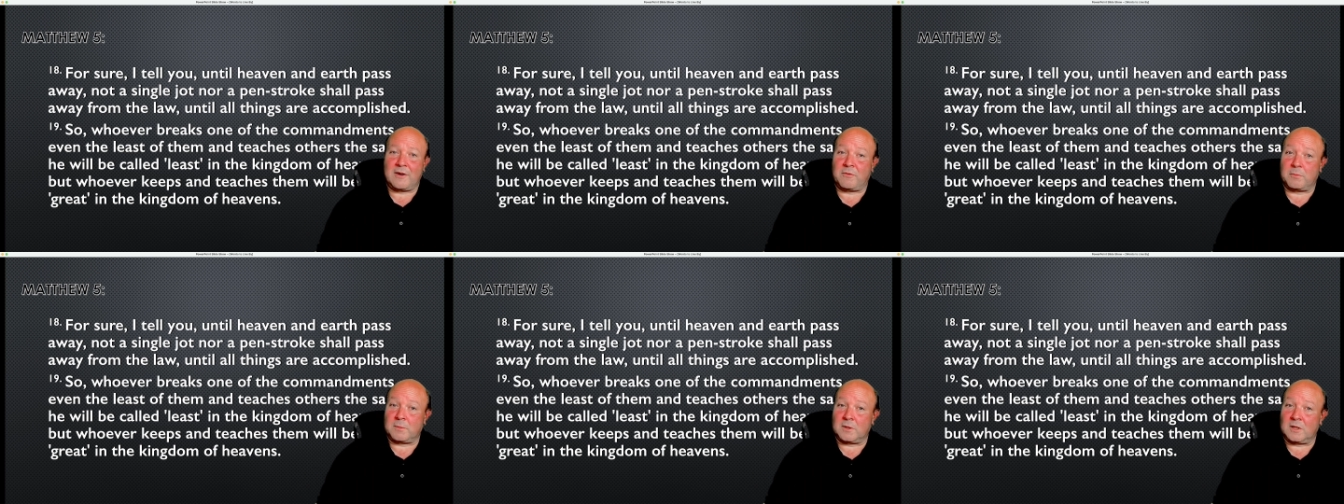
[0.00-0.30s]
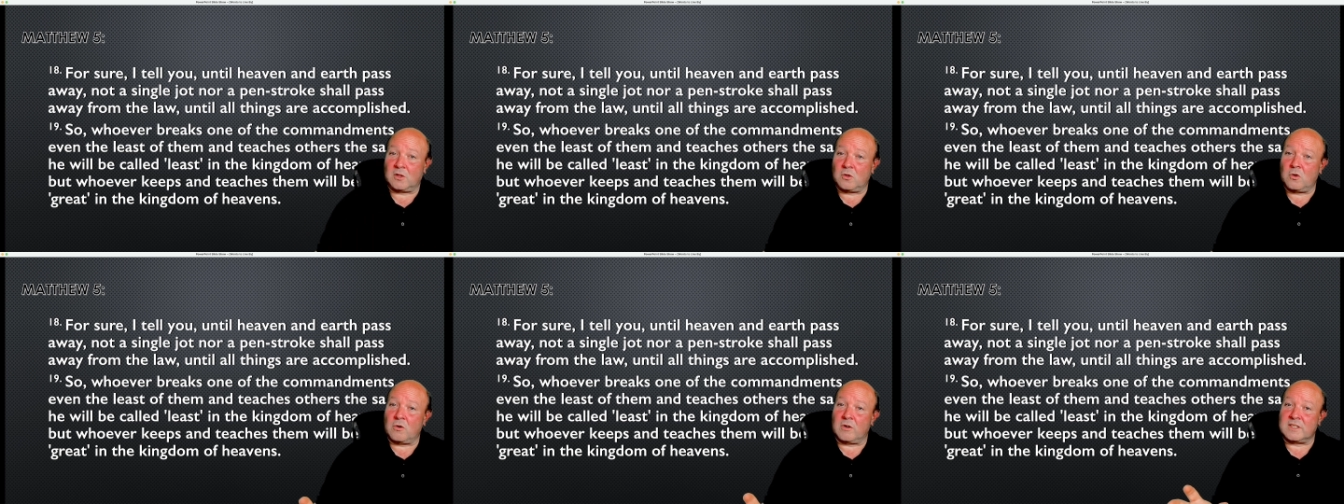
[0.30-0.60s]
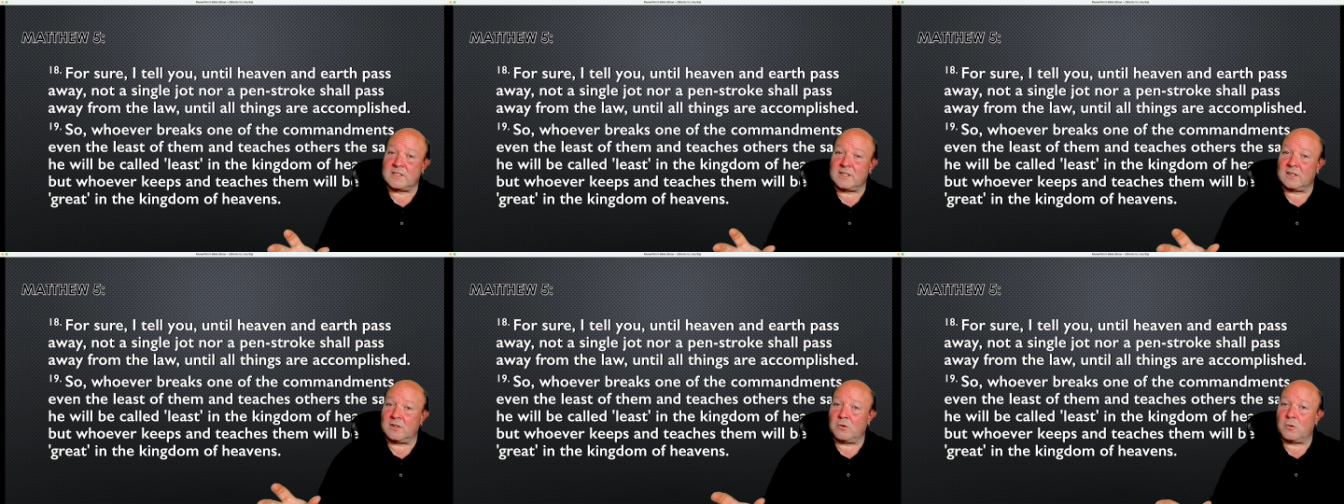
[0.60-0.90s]
from the law
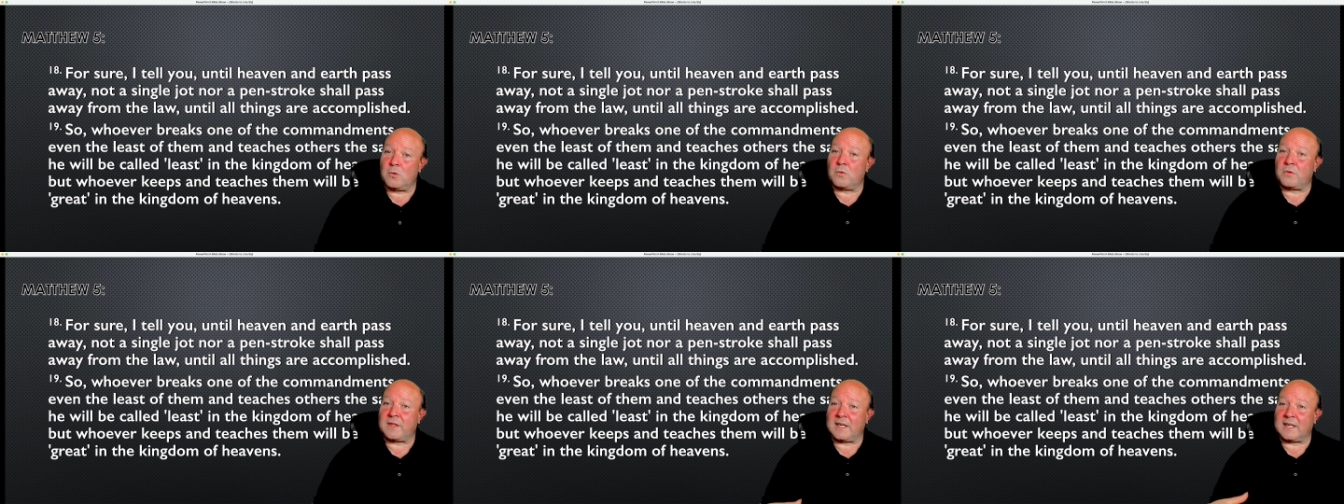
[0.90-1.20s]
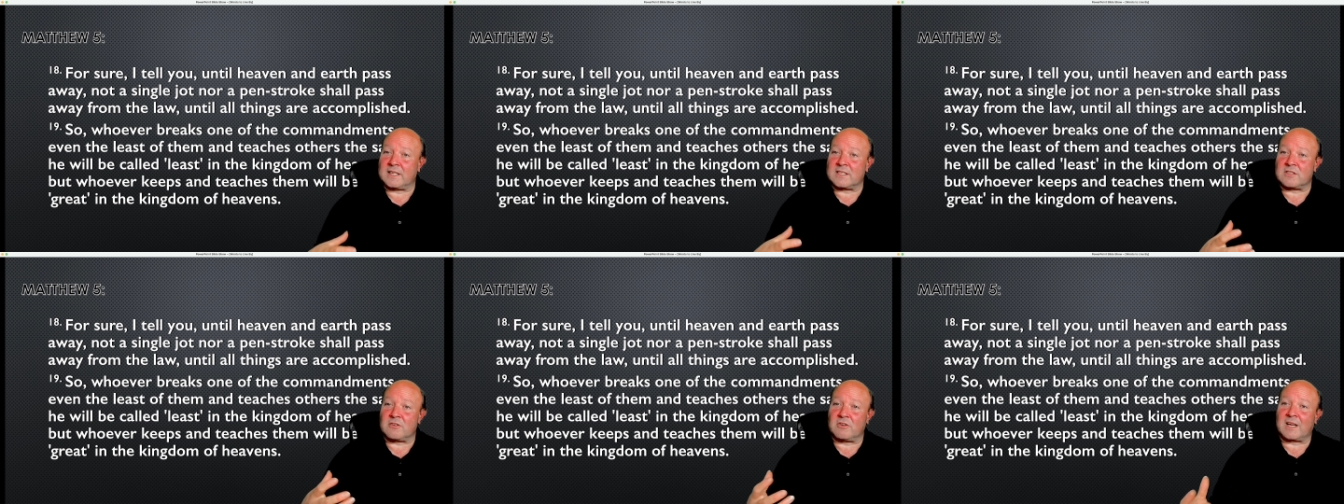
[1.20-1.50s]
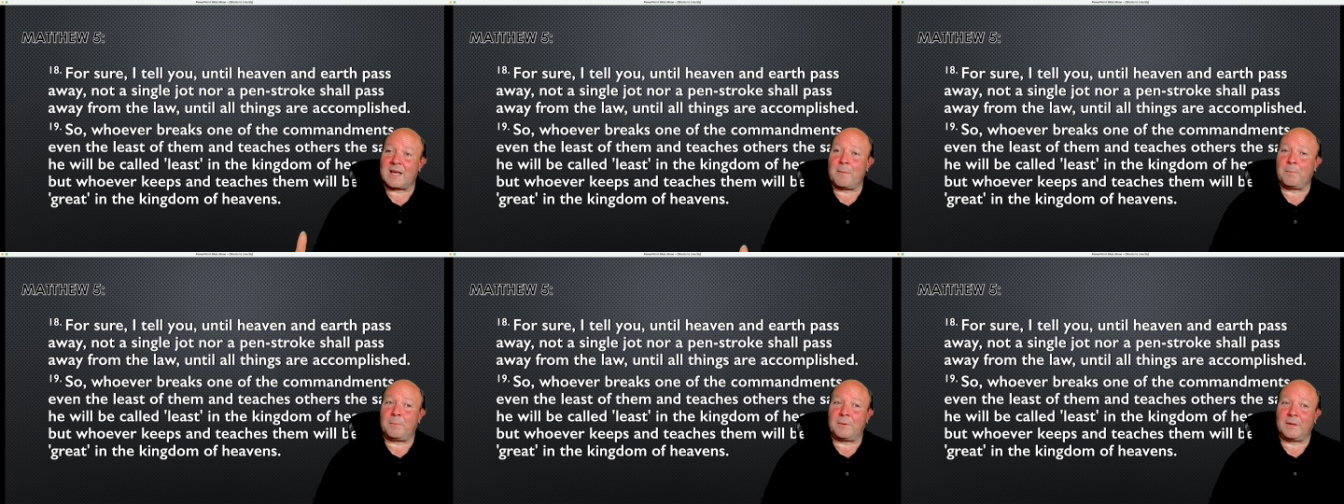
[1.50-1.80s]
until all things are
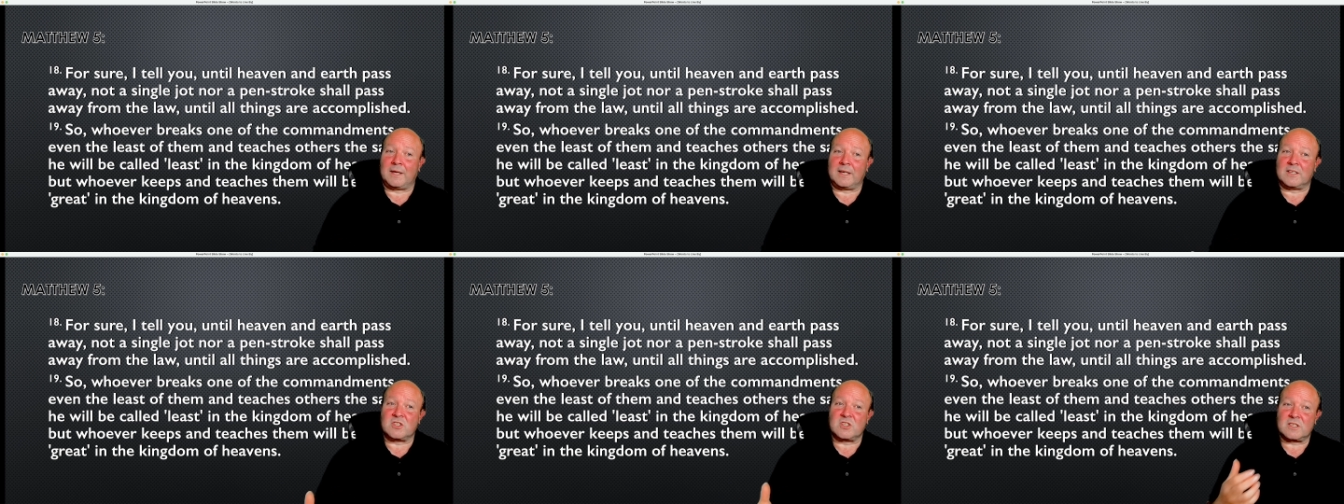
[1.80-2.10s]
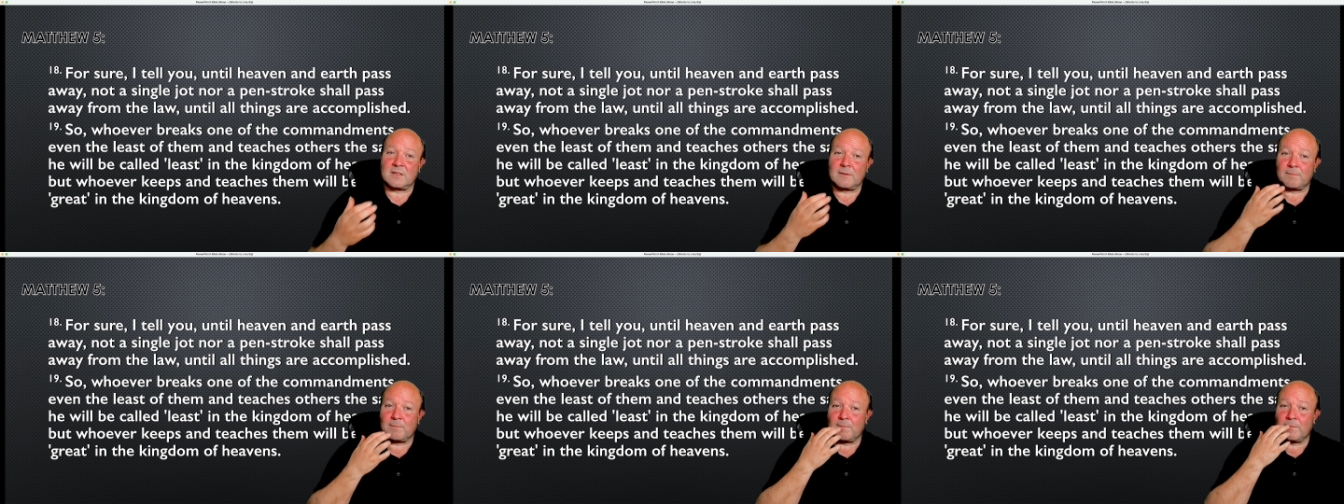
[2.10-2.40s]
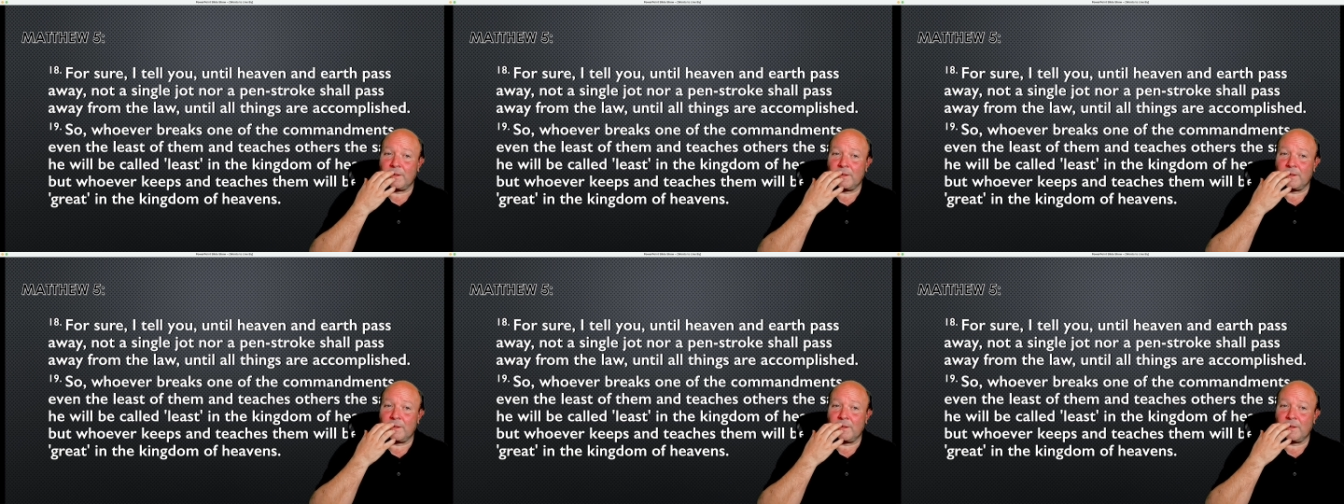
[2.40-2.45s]
accomplished.